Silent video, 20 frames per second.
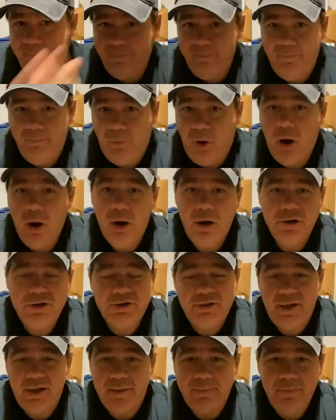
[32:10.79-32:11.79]

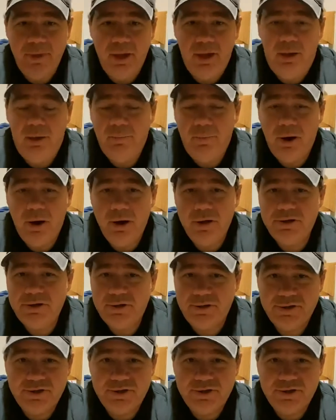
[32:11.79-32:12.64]
March, like middle of March,